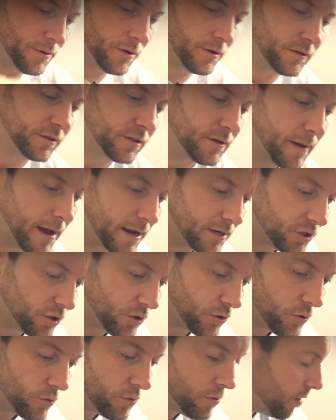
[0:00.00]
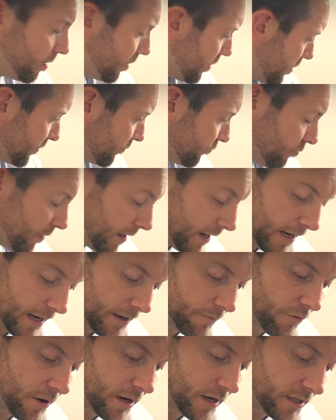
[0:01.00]
Put some actual
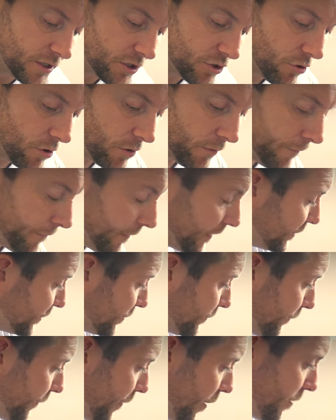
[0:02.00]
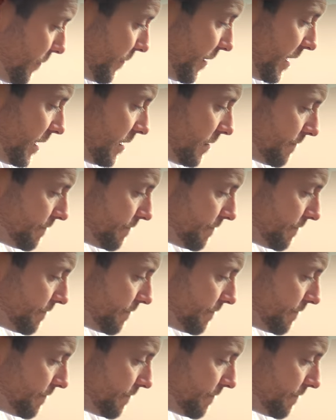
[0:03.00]
really, really strong fixer foam in.